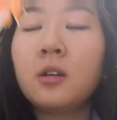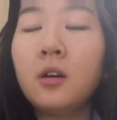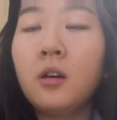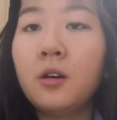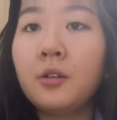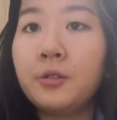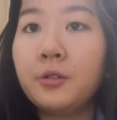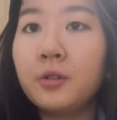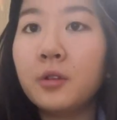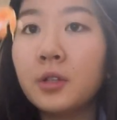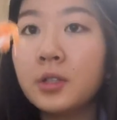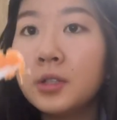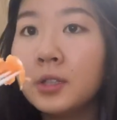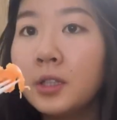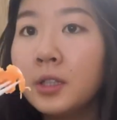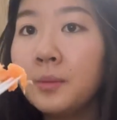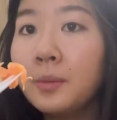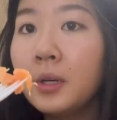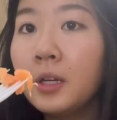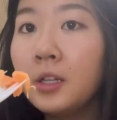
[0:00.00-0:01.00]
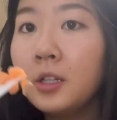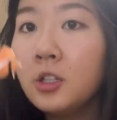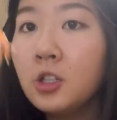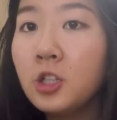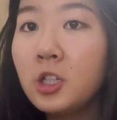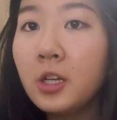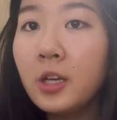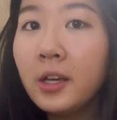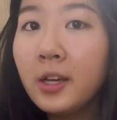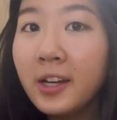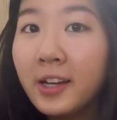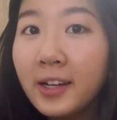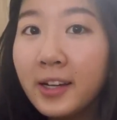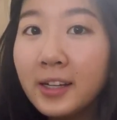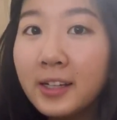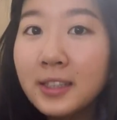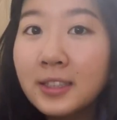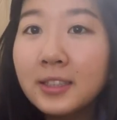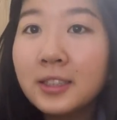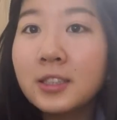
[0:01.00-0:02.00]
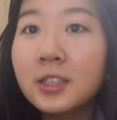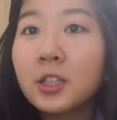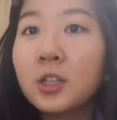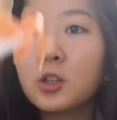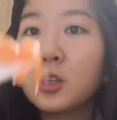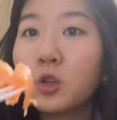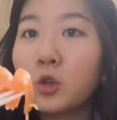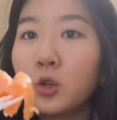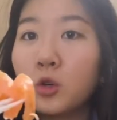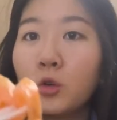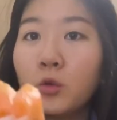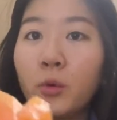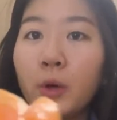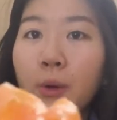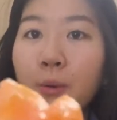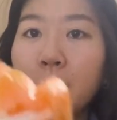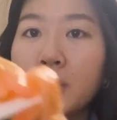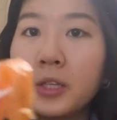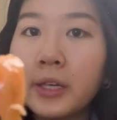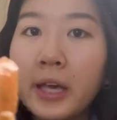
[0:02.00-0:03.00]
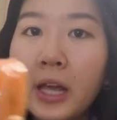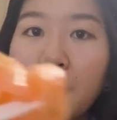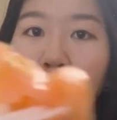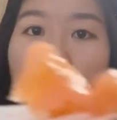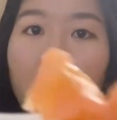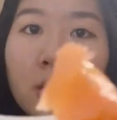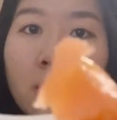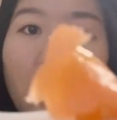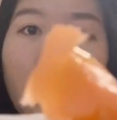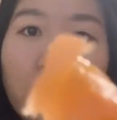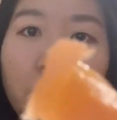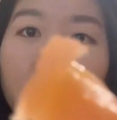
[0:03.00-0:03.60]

onto the salmon. Cheers. Wait, where's the camera? Oh,